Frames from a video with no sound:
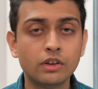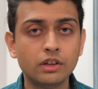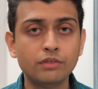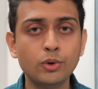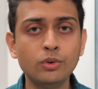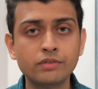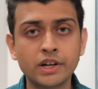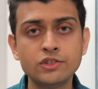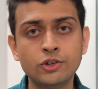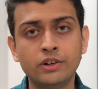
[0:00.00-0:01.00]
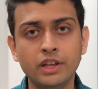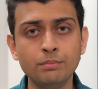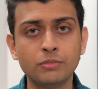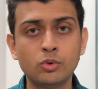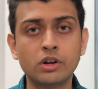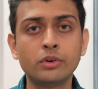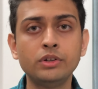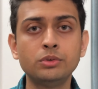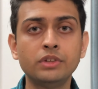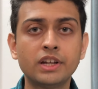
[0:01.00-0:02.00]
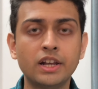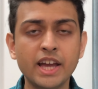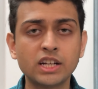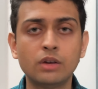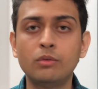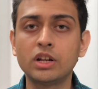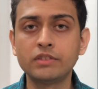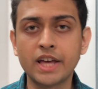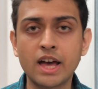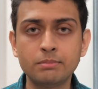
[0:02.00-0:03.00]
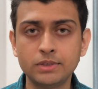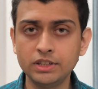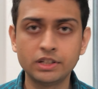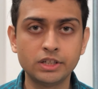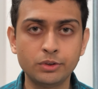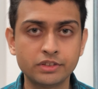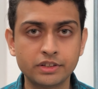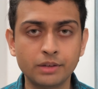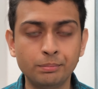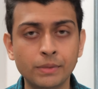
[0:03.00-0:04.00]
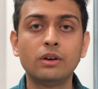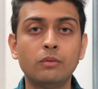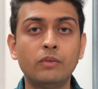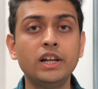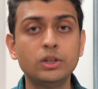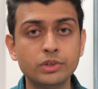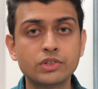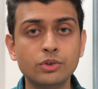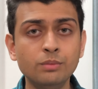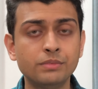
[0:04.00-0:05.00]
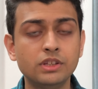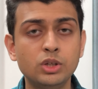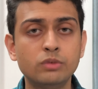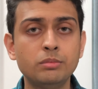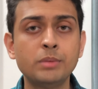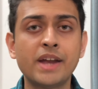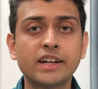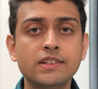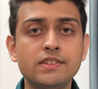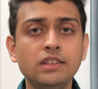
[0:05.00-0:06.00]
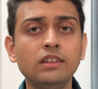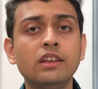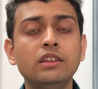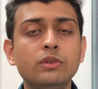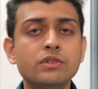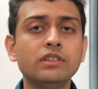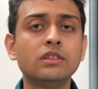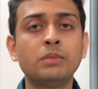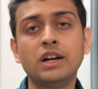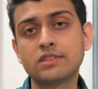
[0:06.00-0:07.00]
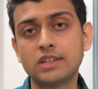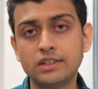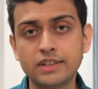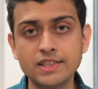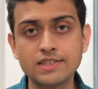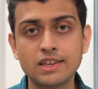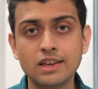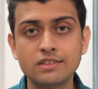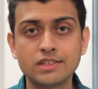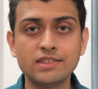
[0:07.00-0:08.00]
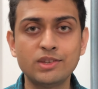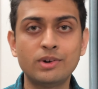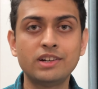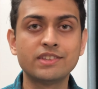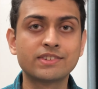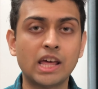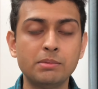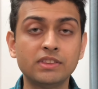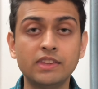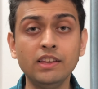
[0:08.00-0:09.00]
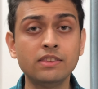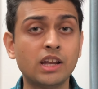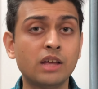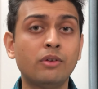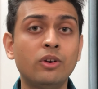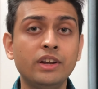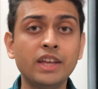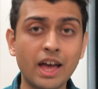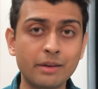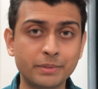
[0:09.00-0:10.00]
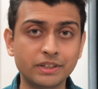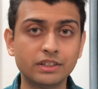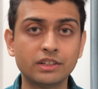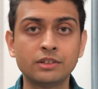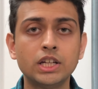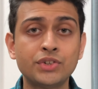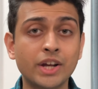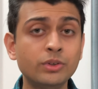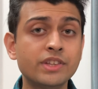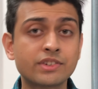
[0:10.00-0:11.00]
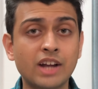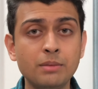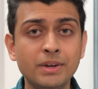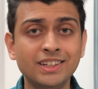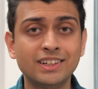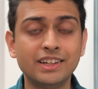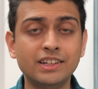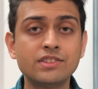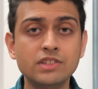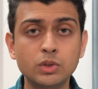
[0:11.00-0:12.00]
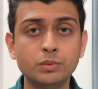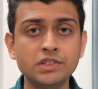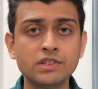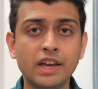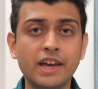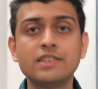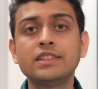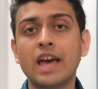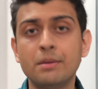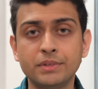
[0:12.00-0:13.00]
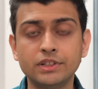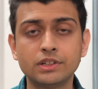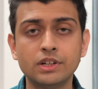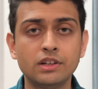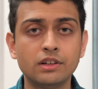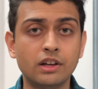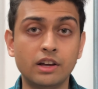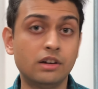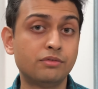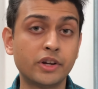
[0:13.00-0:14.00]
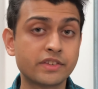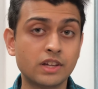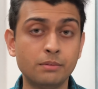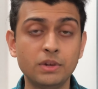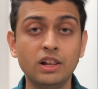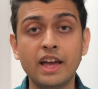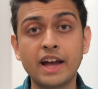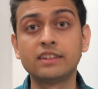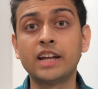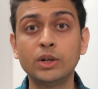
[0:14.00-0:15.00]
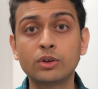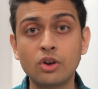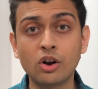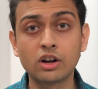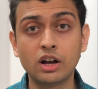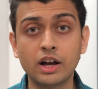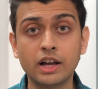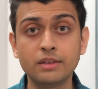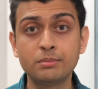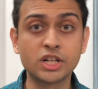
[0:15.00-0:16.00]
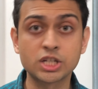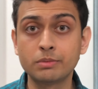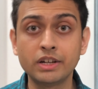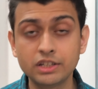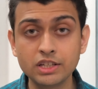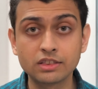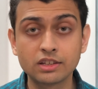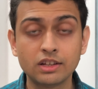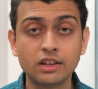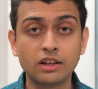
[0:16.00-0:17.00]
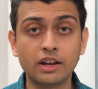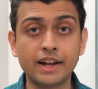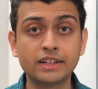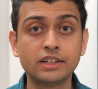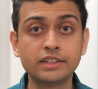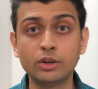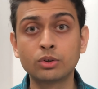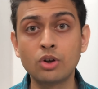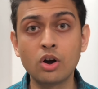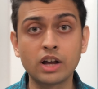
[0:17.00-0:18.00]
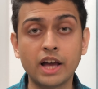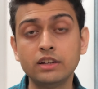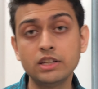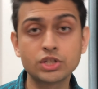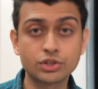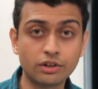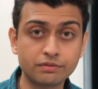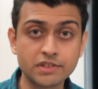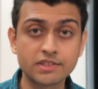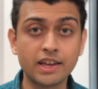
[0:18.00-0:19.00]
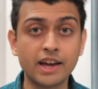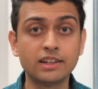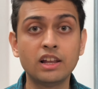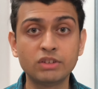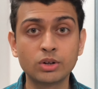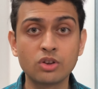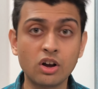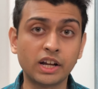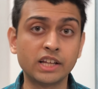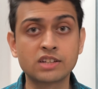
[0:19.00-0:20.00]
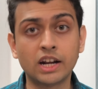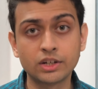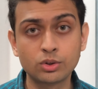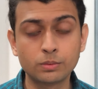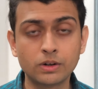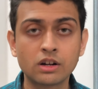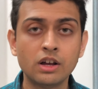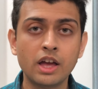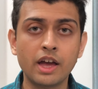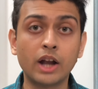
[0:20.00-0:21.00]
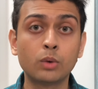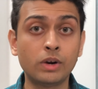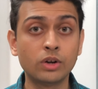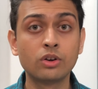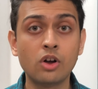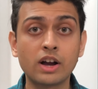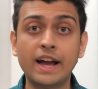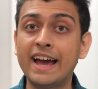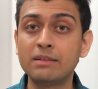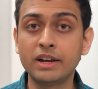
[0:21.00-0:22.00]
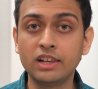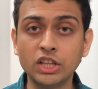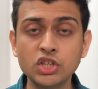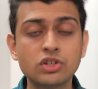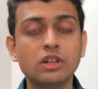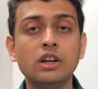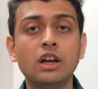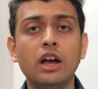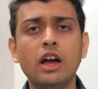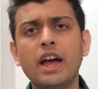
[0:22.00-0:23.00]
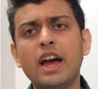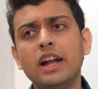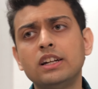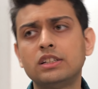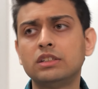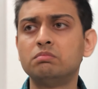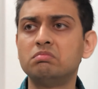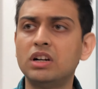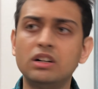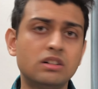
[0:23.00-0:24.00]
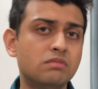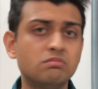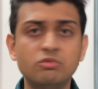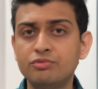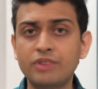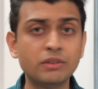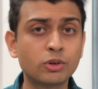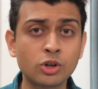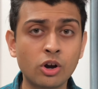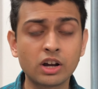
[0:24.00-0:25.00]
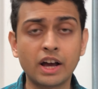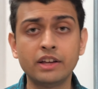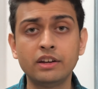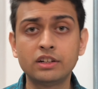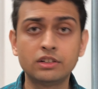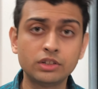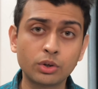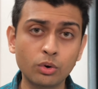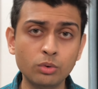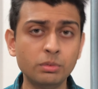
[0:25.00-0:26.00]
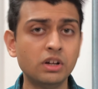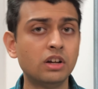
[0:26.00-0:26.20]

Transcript: If you revise your day, you are going to recollect whatever happened during the day. While doing so, you will be practicing using the past tense, since you are describing things that have already happened. Try to describe it in a sequence as it happened. For example, at 9 o'clock, I brushed my teeth. At 10 o'clock, I reached office. At 11 o'clock, I started to work. At 1 o'clock, I had my lunch. At 5 o'clock, I returned home,